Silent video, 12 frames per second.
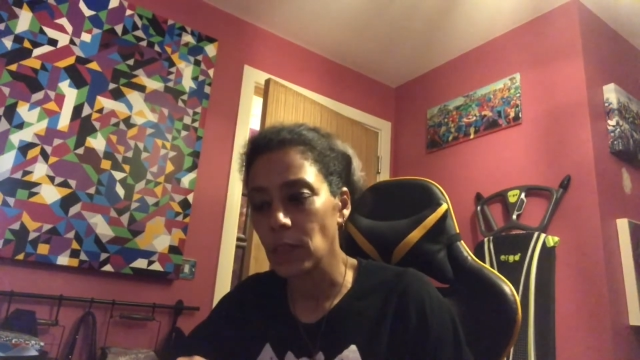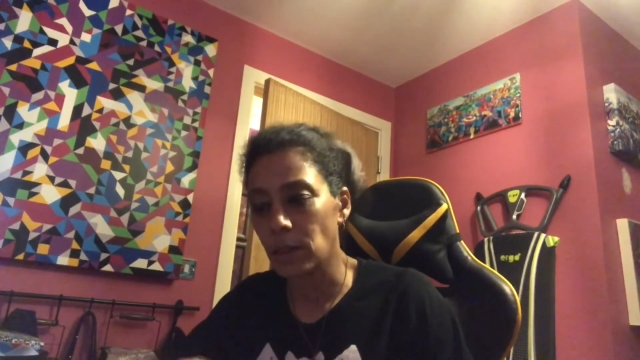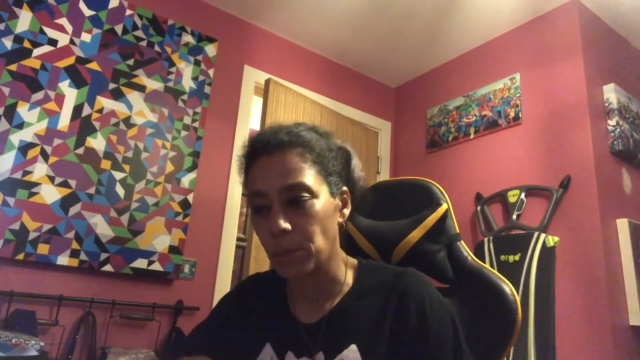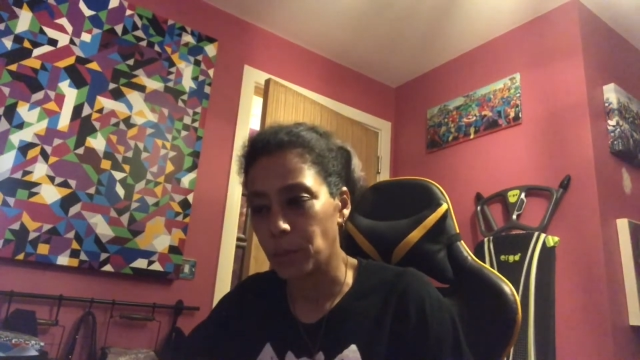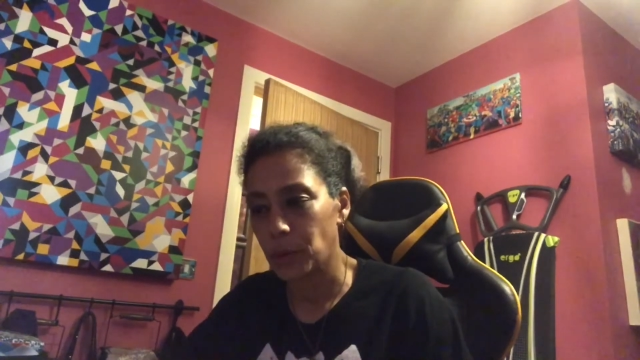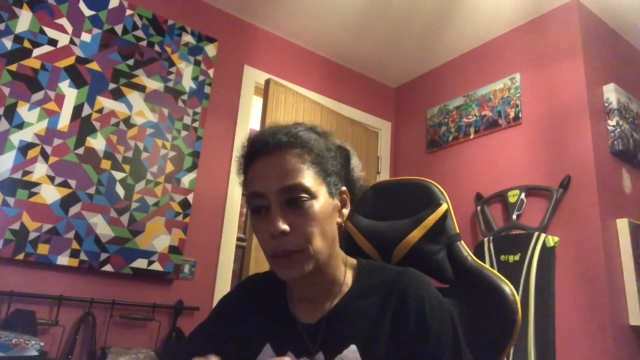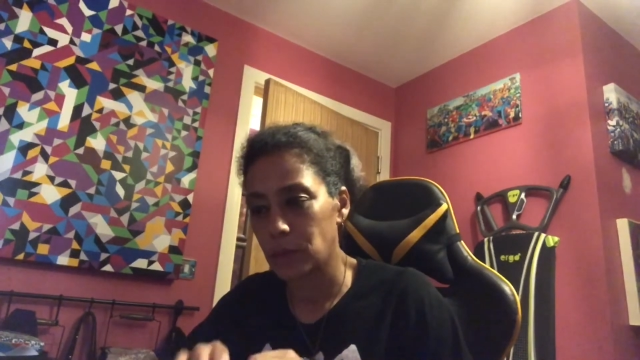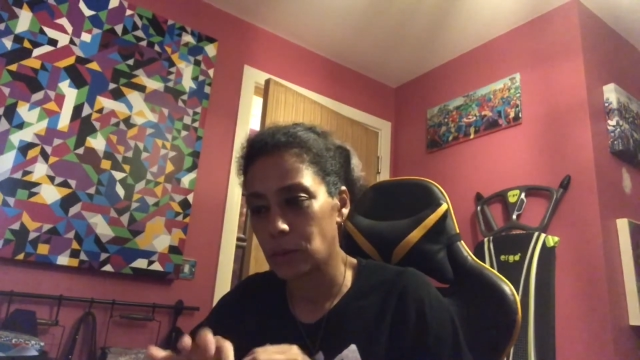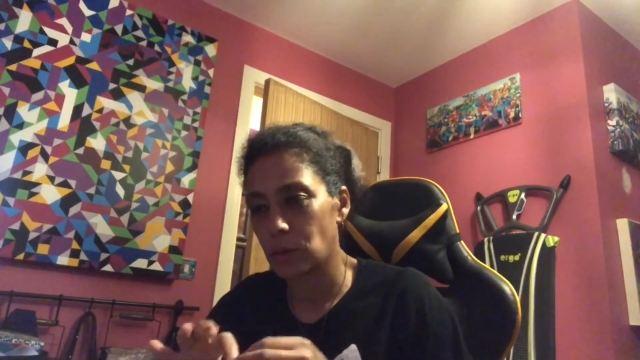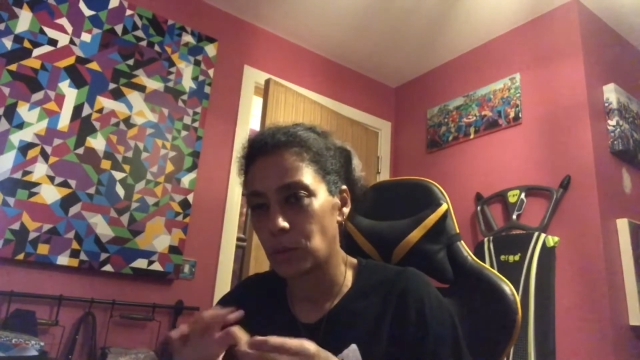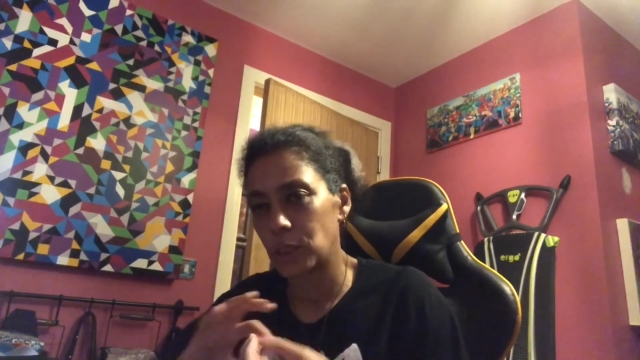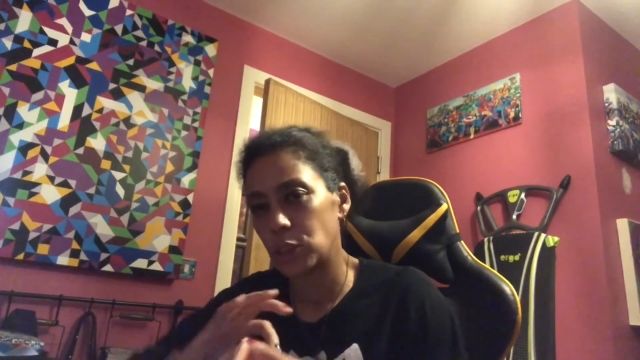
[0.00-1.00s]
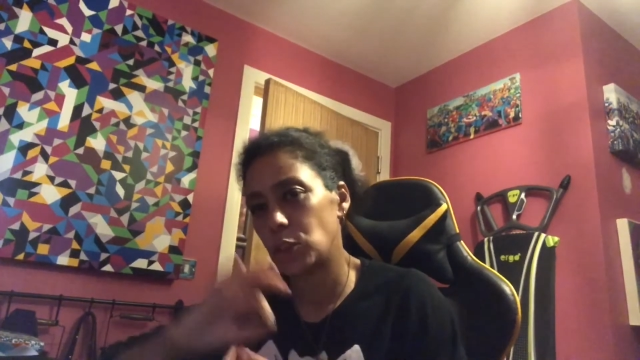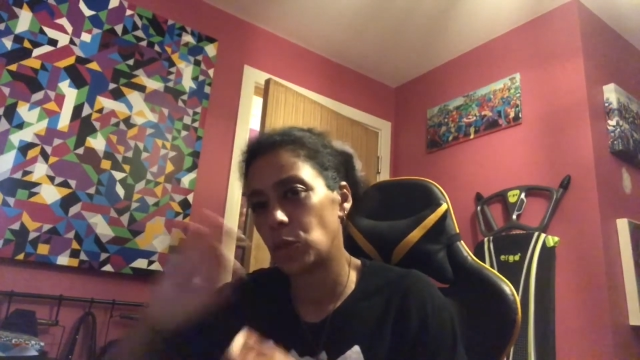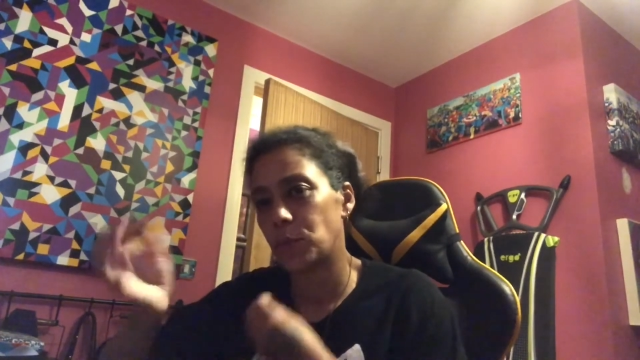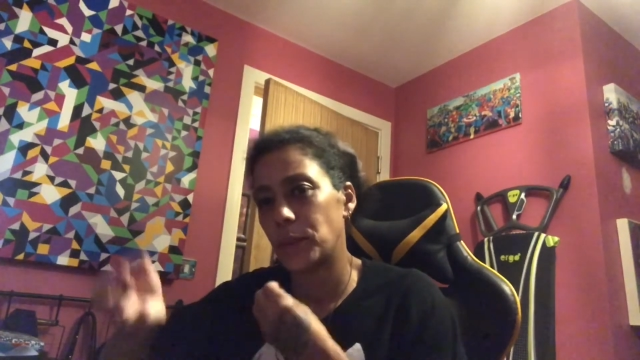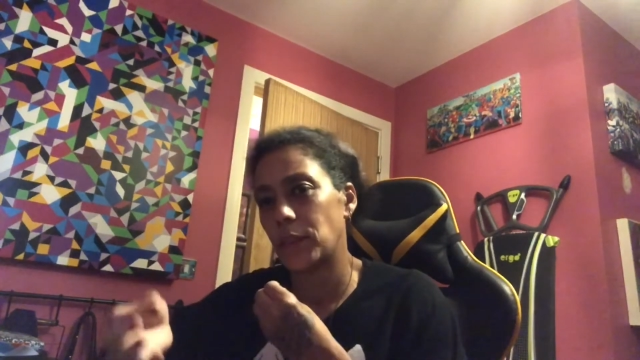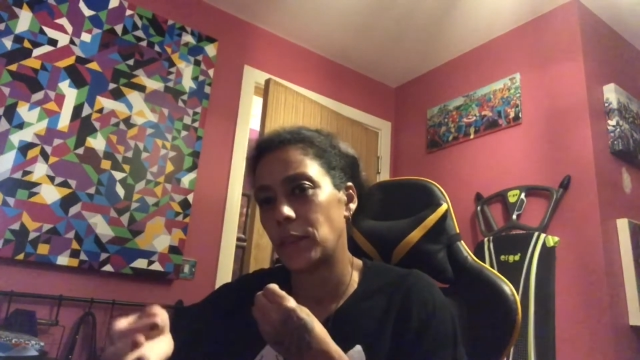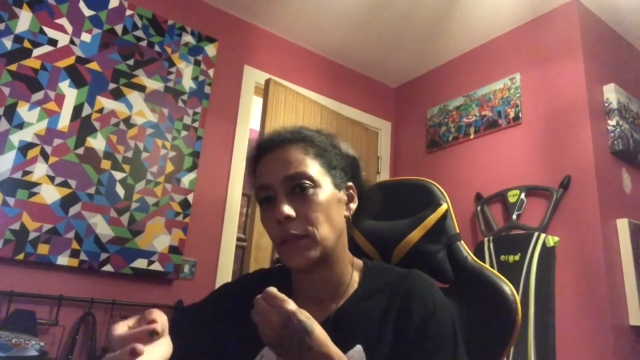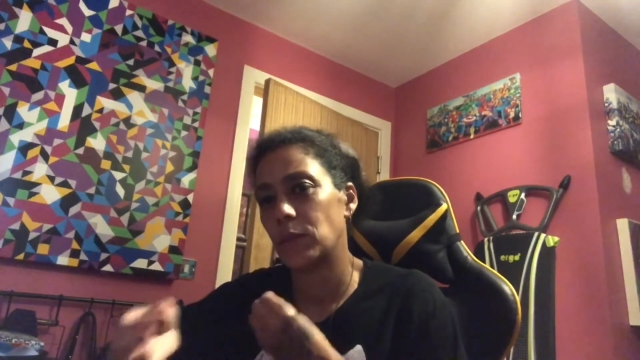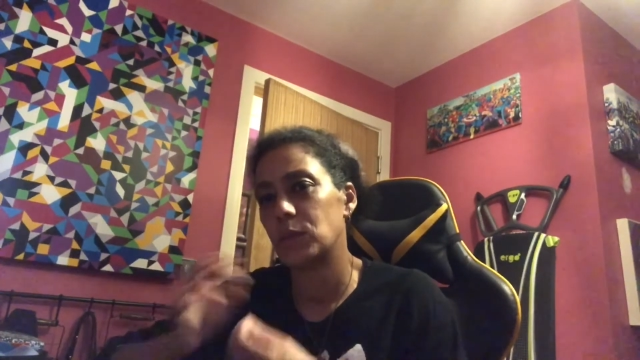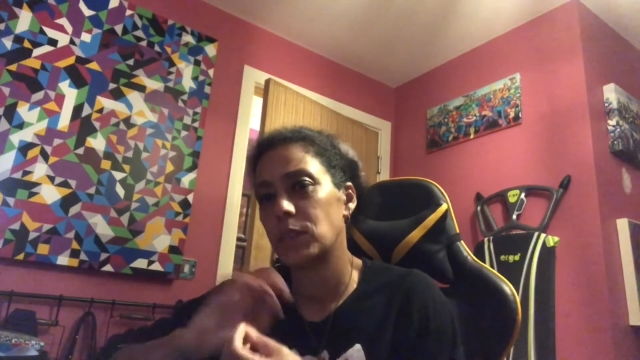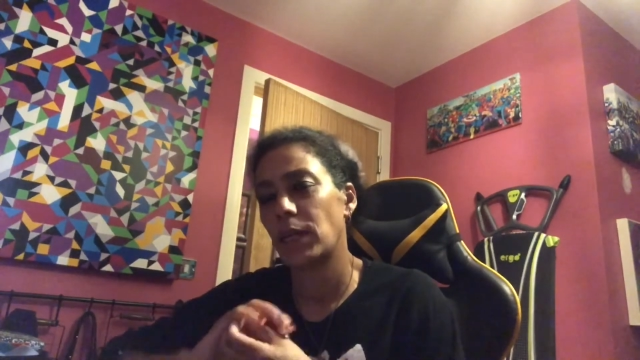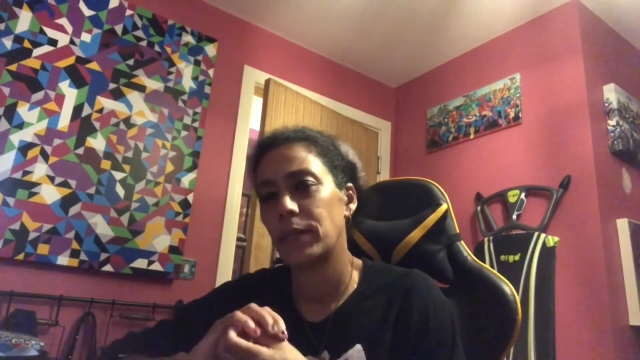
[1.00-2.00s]
and put it, so when she opened it, it
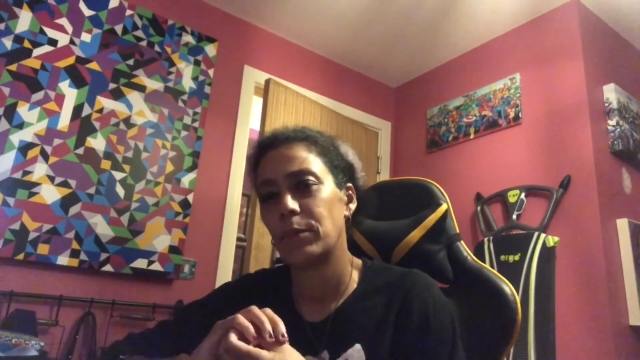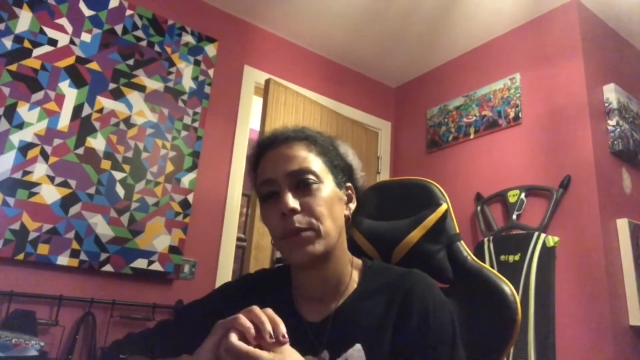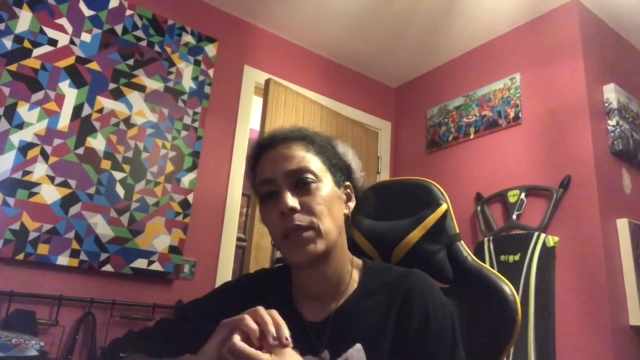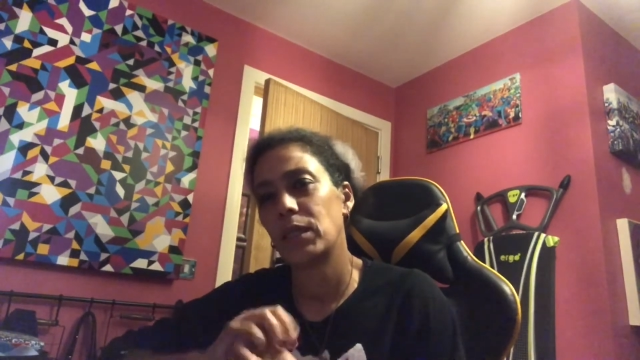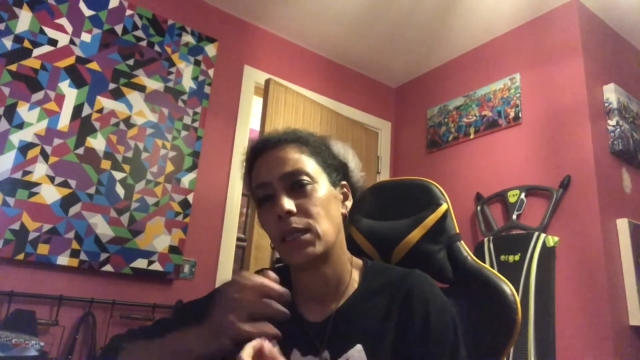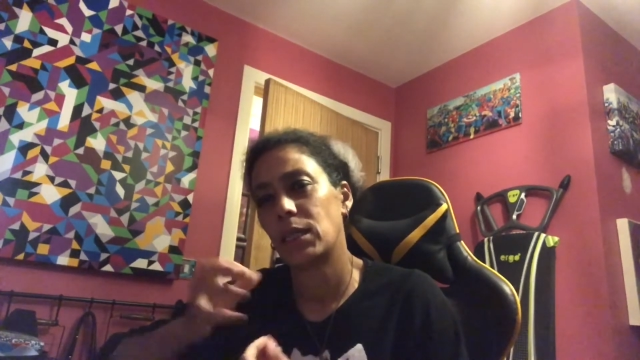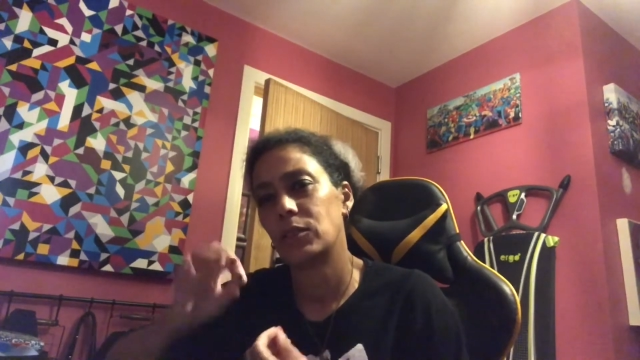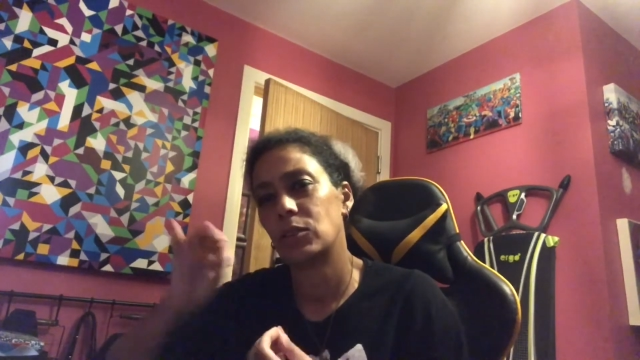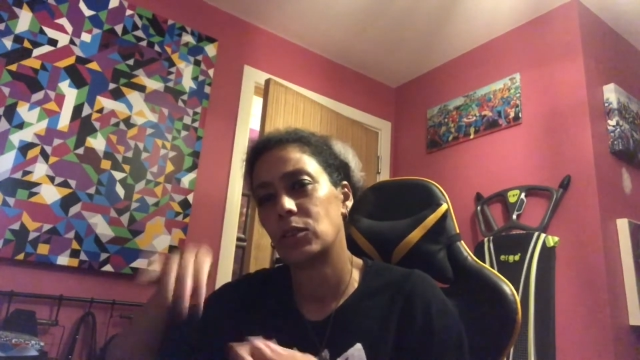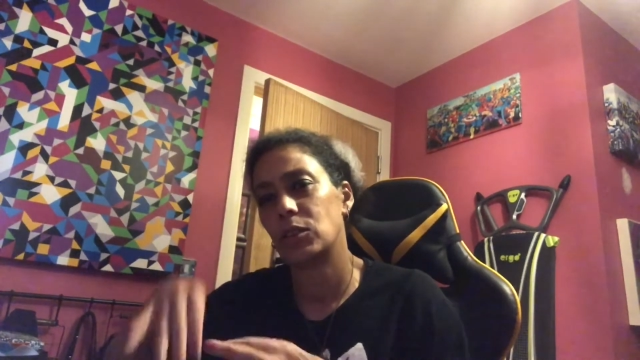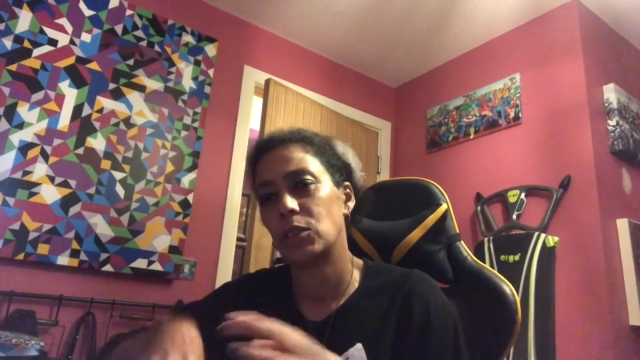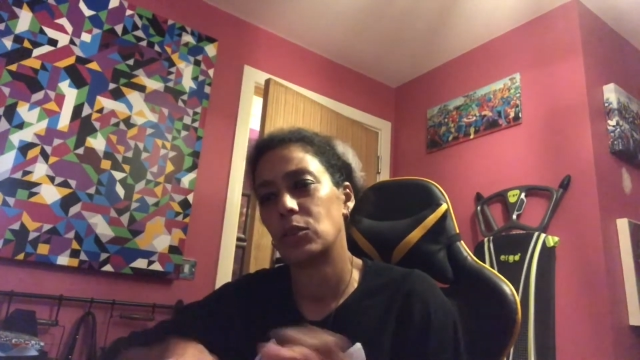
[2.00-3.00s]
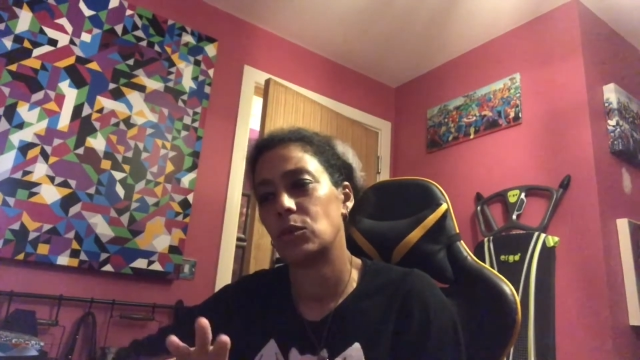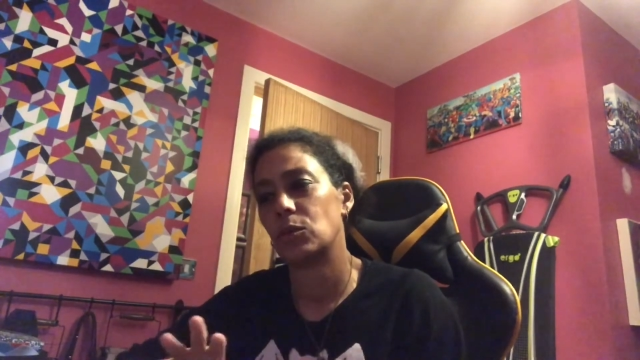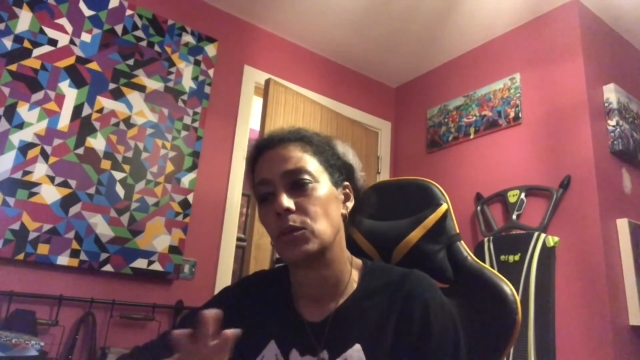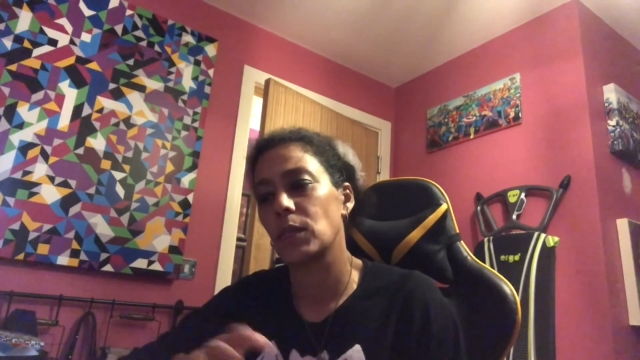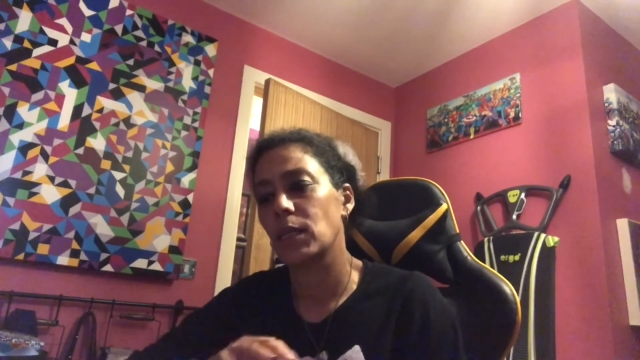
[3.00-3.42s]
was like the pocket letters that you do.